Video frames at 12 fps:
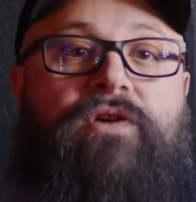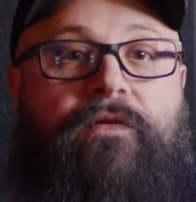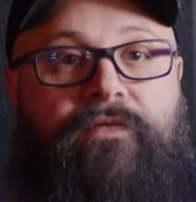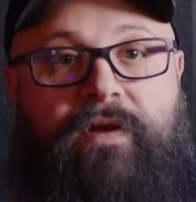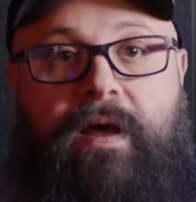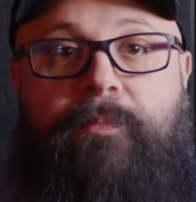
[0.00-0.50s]

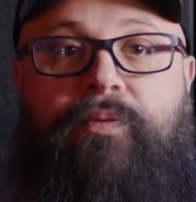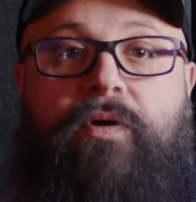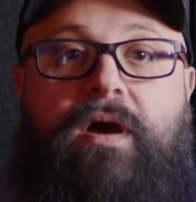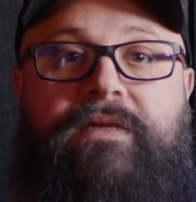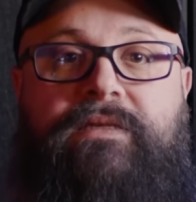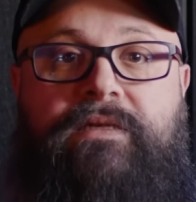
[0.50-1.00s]
offering up
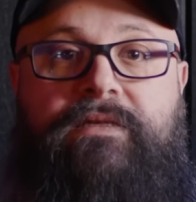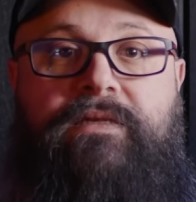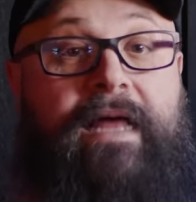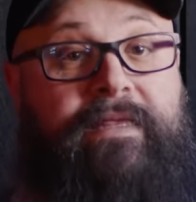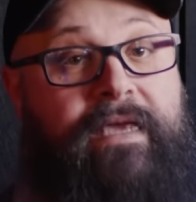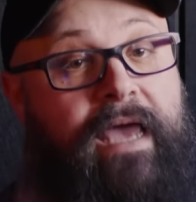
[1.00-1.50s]
prizes.
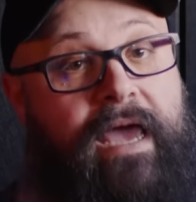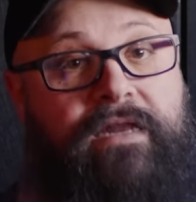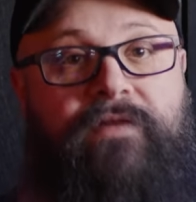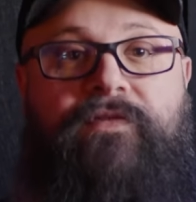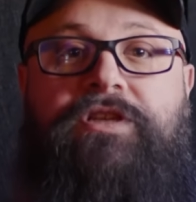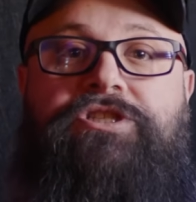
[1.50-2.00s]
At the
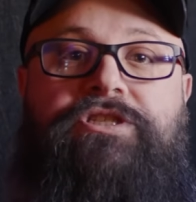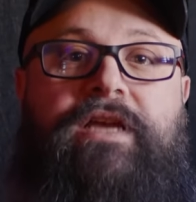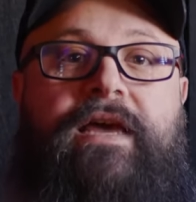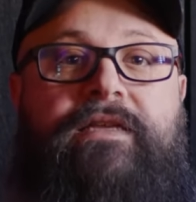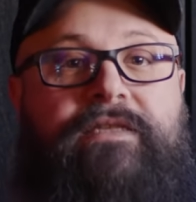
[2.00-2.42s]
end of each day,